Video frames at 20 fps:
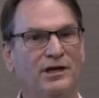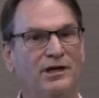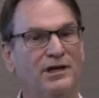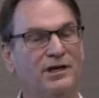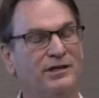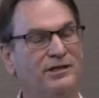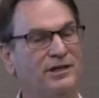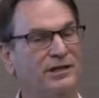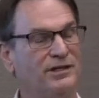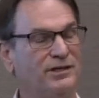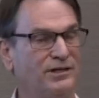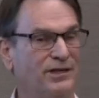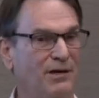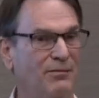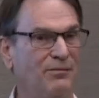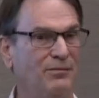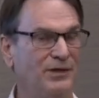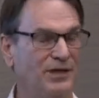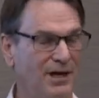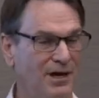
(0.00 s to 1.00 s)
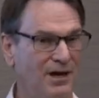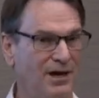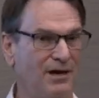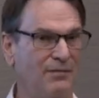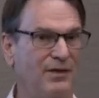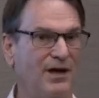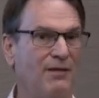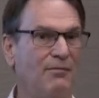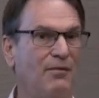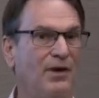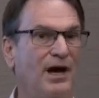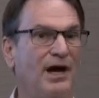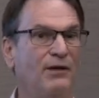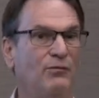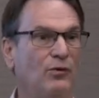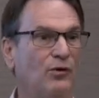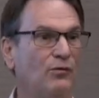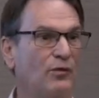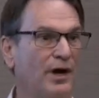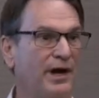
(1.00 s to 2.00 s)
Because at some time that mine
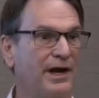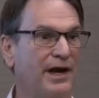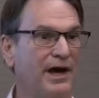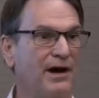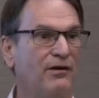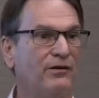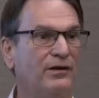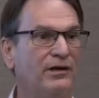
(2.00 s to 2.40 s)
will run out.